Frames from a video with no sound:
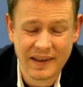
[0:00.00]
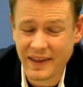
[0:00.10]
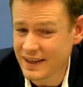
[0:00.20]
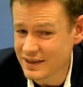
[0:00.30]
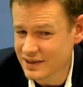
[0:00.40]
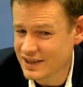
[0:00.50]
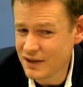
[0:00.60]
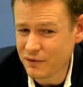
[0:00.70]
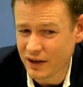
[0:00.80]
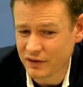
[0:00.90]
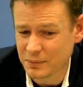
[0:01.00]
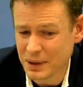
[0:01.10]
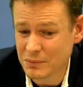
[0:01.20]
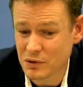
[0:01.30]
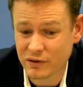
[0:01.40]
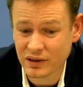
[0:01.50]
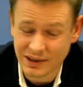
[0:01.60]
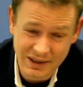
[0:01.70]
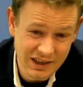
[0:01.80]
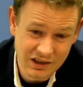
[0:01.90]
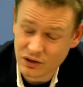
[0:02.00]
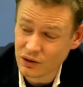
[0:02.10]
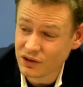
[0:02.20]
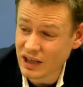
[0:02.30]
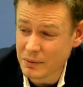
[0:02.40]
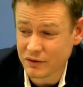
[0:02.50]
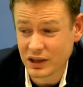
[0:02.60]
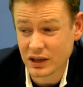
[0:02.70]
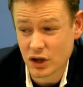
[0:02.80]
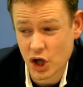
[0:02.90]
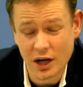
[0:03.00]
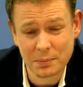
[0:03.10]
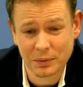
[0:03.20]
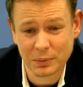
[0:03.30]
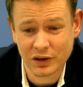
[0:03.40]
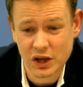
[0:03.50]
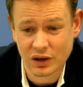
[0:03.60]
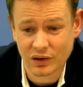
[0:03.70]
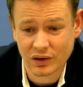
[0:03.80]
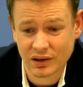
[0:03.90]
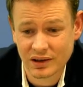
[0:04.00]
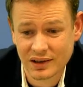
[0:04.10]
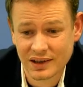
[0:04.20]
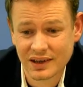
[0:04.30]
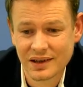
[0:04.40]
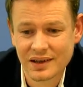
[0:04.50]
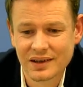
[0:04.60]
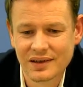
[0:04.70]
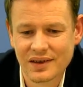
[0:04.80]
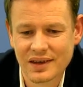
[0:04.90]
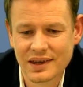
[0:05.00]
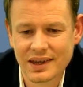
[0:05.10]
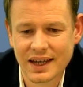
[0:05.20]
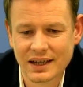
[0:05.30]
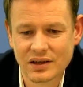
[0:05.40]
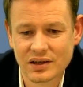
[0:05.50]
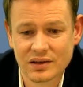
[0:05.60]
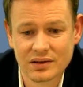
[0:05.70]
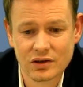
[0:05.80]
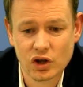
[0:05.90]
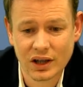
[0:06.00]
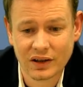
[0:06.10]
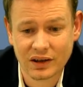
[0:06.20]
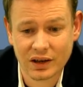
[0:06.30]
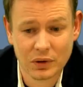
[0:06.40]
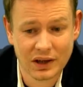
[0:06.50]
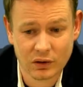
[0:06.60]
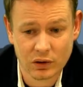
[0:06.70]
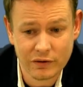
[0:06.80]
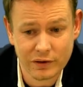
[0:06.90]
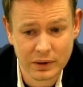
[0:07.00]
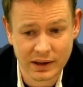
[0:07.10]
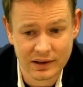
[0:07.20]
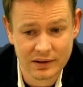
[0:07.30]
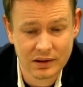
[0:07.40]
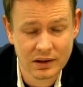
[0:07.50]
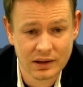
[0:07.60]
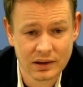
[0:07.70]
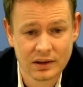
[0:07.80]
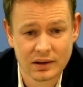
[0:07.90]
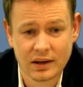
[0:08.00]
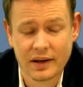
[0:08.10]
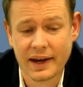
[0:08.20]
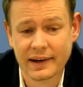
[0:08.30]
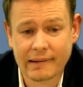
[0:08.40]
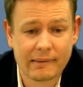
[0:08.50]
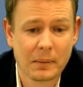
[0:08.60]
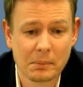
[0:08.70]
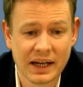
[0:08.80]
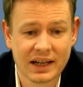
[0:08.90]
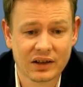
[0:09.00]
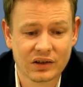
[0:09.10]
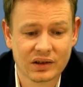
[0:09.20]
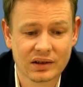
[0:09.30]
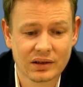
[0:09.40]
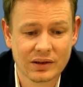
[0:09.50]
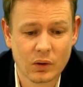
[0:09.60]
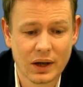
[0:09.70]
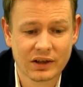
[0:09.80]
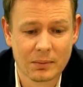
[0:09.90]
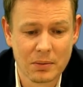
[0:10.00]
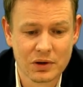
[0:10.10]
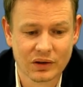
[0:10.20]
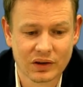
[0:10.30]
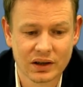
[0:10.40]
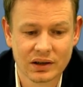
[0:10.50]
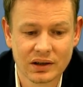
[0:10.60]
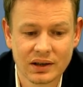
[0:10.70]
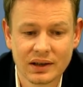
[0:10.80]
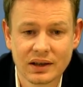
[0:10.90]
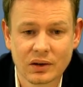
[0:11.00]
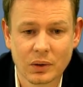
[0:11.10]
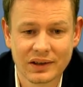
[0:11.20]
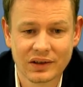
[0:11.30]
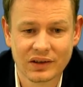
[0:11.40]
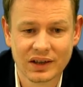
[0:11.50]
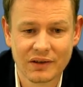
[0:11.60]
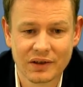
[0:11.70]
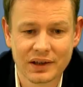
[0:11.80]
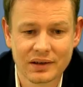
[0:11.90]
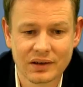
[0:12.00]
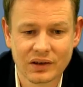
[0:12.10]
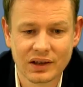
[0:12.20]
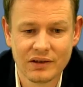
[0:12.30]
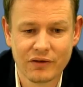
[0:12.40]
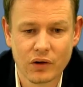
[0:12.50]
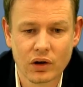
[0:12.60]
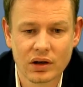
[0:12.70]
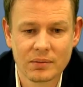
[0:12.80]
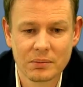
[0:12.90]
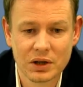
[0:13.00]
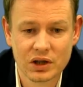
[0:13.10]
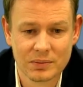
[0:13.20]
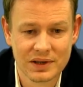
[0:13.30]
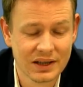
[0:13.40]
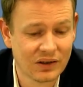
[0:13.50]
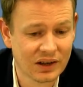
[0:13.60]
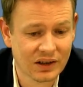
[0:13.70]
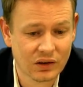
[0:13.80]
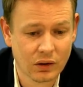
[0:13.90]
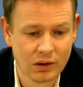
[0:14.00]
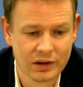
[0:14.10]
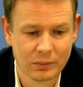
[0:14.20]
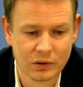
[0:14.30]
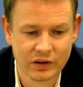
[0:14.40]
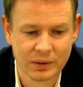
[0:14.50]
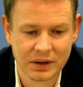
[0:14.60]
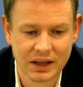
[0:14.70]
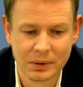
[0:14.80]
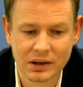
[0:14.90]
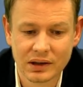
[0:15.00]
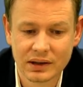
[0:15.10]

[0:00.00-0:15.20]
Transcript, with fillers: and d5 is the main move, leading to some of the sharpest positions that chess theory has to offer, really. Like, black has quite some options here. Queen c7, c4, bishop d6, all these moves are playable.